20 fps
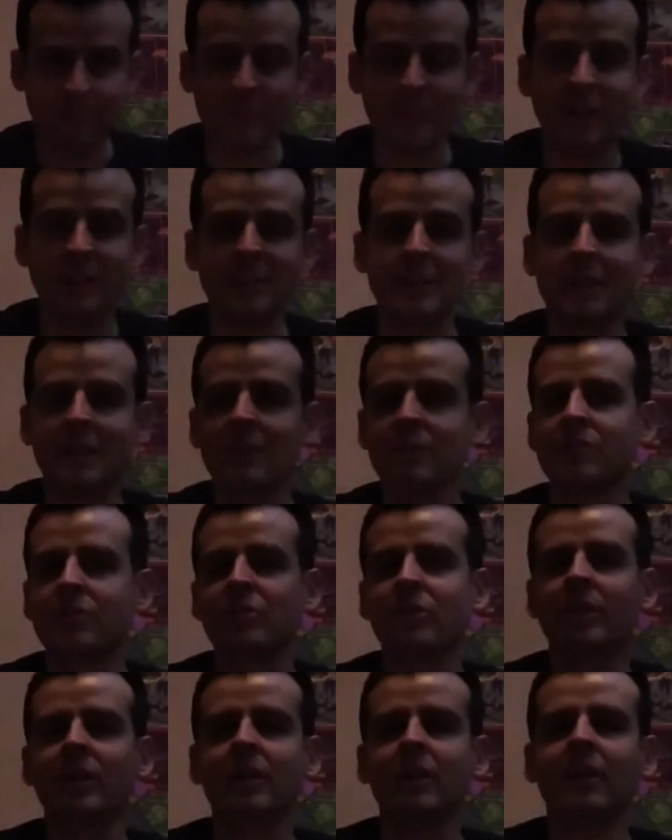got the gifts
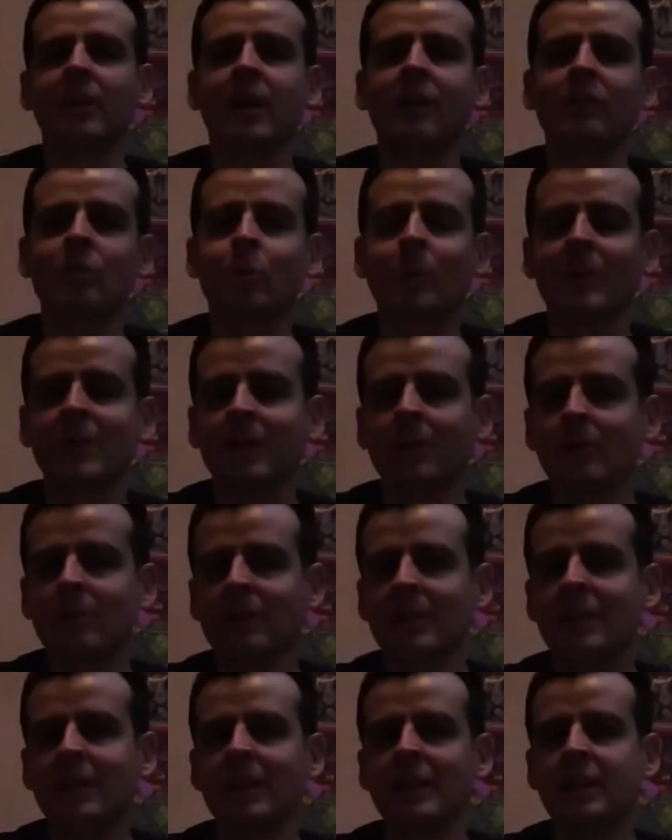for everyone I
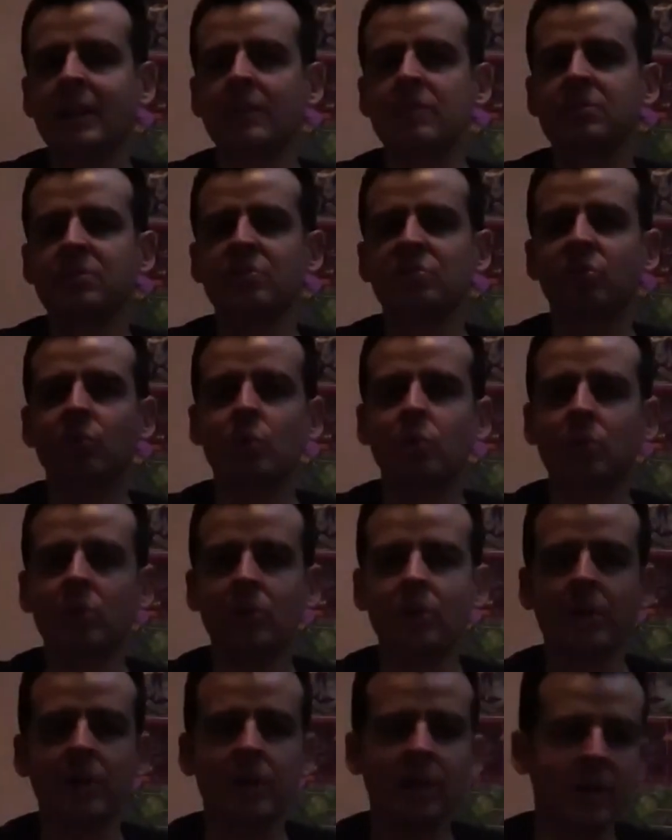wanted to get gifts
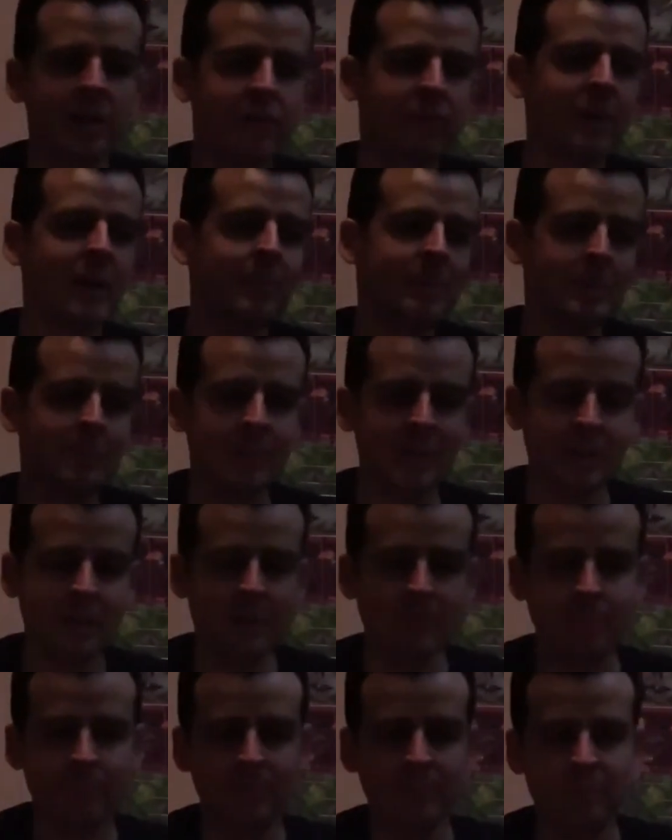for. Wrapped them up
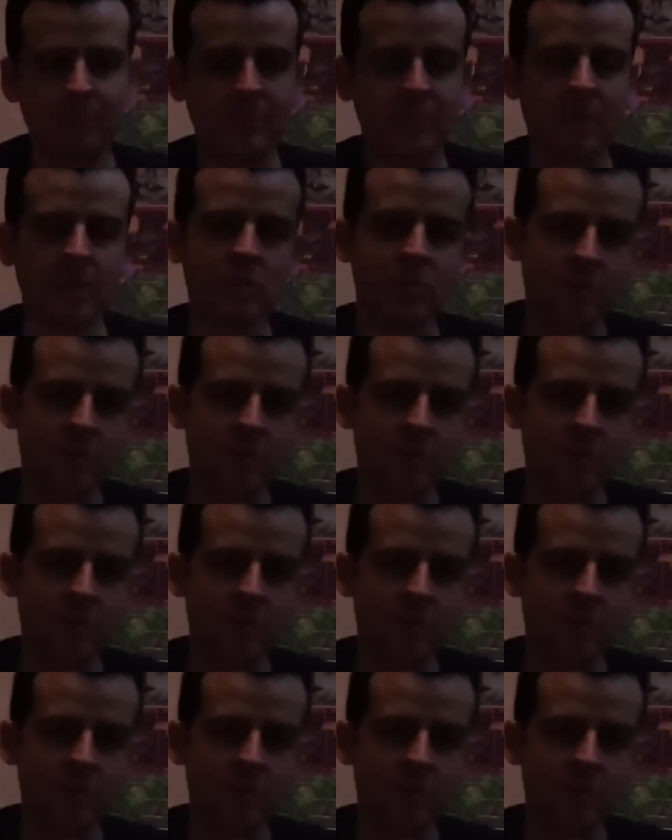under the